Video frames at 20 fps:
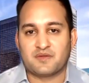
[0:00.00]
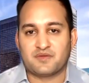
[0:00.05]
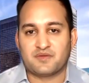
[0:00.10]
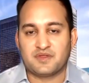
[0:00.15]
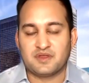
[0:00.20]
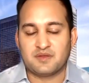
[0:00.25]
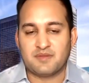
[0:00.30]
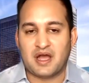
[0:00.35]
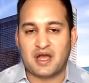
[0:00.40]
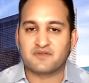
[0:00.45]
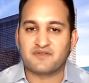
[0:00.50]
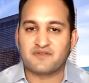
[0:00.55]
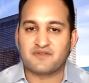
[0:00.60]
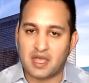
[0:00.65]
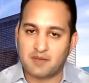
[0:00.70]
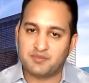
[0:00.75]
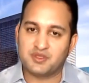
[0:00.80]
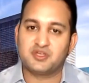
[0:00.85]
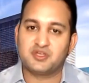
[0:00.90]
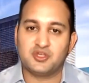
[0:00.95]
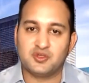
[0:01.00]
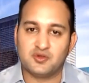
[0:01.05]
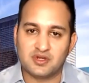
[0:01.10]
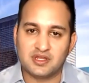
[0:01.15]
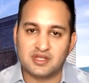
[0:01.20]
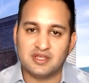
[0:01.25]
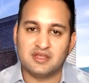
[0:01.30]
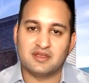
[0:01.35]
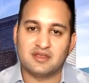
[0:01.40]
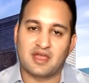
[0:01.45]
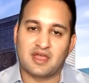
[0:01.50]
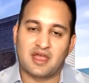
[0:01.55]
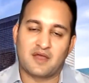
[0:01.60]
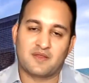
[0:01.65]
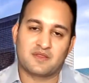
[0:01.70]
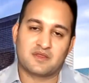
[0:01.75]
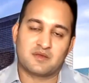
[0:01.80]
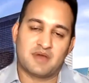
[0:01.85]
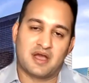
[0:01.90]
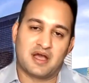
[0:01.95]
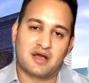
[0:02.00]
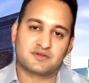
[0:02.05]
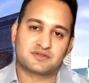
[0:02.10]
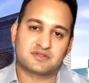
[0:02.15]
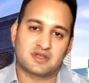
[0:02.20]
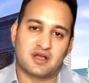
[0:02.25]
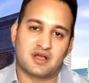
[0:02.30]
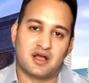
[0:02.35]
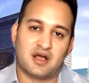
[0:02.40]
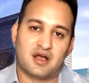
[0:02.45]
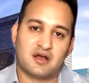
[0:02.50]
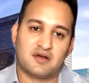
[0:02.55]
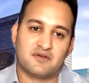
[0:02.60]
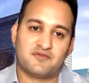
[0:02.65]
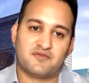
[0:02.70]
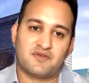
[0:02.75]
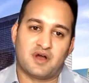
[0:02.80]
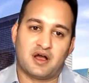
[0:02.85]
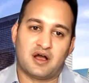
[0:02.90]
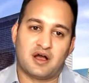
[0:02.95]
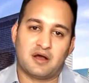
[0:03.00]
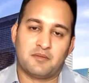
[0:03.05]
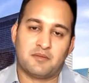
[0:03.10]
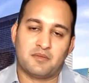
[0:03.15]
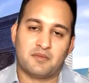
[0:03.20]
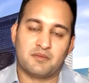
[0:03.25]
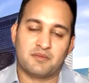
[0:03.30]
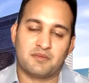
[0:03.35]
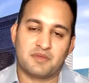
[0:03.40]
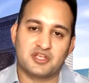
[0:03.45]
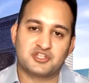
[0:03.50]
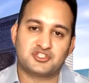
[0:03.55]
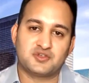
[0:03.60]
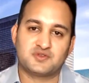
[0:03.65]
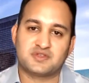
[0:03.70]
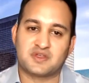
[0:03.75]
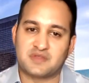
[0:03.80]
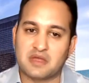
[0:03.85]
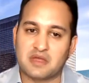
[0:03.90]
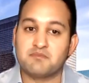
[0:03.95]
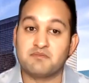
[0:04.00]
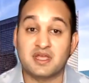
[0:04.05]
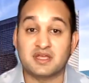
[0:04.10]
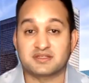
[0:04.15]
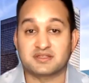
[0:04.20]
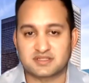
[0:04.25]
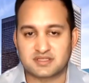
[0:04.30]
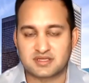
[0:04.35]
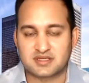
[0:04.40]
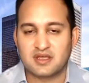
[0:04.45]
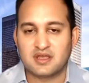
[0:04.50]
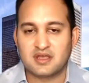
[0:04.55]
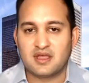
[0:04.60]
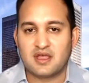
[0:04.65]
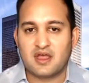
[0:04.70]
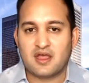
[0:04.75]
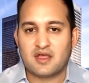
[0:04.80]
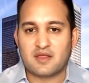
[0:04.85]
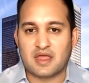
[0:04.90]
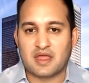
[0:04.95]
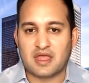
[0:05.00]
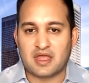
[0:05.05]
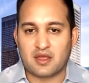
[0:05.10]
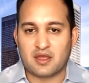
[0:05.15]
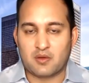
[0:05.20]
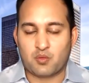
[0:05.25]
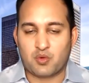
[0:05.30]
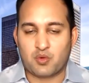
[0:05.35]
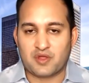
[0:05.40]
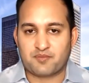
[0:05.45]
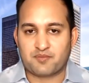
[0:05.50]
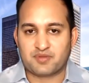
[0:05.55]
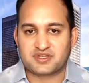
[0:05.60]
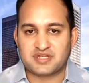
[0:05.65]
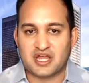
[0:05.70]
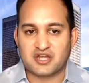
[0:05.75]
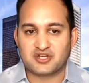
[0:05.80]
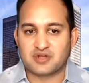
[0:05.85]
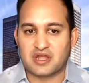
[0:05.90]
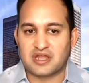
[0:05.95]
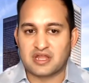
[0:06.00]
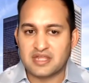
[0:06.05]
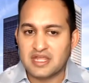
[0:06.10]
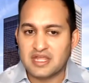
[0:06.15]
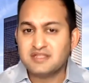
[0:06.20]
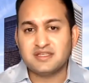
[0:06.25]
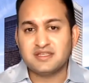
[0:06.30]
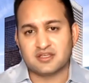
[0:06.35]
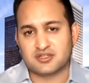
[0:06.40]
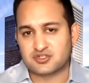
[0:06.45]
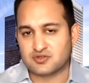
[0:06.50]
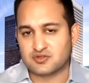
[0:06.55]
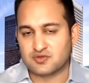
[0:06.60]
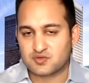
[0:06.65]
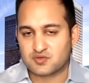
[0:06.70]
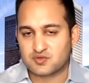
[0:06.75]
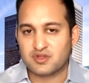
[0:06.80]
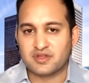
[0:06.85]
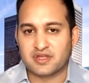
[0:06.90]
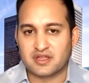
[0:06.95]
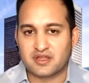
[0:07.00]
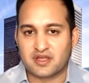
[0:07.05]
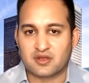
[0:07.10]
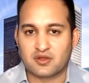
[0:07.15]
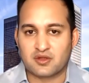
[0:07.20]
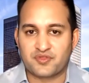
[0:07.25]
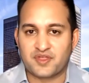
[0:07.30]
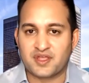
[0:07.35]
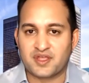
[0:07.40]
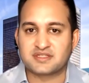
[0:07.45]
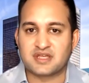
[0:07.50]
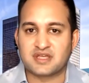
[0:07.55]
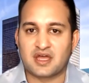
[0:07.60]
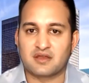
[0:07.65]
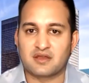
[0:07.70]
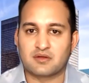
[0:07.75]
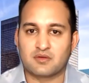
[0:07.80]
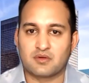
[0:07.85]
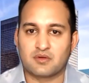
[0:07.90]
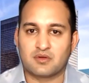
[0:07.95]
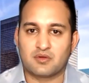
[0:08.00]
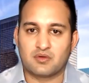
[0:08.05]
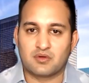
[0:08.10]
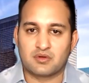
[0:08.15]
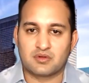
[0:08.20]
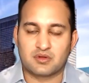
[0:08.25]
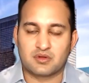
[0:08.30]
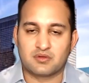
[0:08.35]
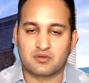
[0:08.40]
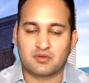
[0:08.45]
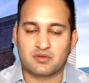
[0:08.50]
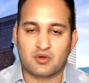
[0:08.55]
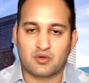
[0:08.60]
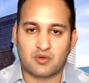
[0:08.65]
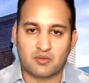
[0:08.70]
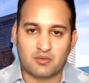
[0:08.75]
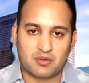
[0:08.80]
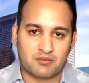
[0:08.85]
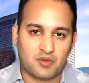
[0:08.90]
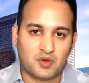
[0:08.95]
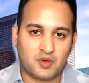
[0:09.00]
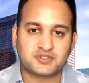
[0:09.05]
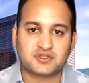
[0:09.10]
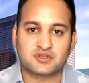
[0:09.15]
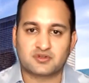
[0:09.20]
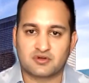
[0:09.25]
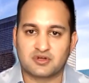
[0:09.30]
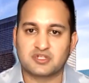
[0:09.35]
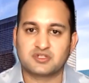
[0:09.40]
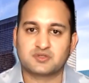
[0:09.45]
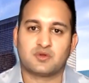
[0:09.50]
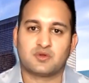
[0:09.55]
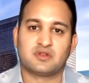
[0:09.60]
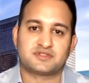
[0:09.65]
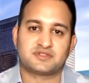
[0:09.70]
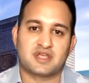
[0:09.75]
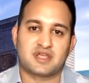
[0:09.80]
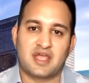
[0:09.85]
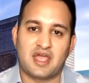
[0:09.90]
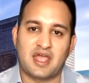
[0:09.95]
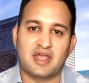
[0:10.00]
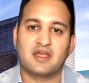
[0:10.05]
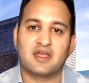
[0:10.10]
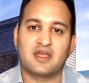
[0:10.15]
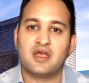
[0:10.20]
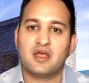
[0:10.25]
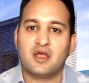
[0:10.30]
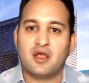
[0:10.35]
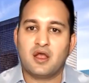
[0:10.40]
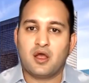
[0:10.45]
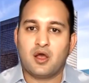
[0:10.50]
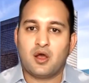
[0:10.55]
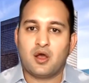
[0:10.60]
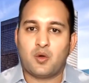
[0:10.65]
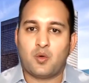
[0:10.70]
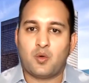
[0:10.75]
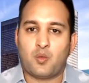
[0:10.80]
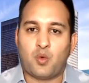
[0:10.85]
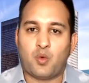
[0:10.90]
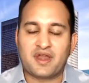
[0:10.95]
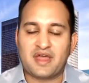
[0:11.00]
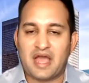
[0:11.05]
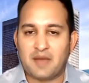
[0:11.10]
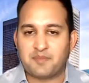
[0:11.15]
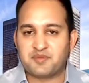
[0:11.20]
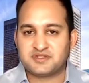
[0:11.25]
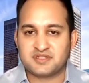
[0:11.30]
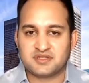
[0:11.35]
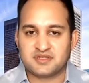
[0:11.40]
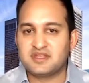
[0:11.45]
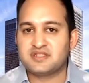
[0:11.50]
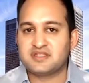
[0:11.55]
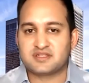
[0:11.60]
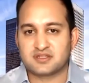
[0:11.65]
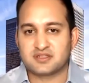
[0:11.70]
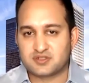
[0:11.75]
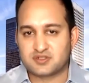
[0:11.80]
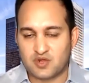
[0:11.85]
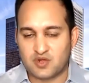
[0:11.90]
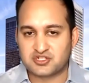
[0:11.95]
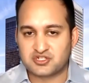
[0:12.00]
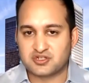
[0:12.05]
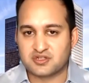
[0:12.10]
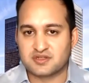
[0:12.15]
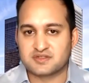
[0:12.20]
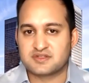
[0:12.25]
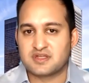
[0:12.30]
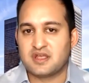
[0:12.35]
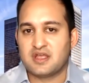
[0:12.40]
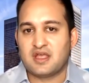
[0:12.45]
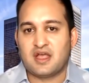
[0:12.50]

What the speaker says: amount of ambiguity and the amount of issues that they missed with potential and easy issues, really, like things that most attorneys will say, hey, what happens in these situations?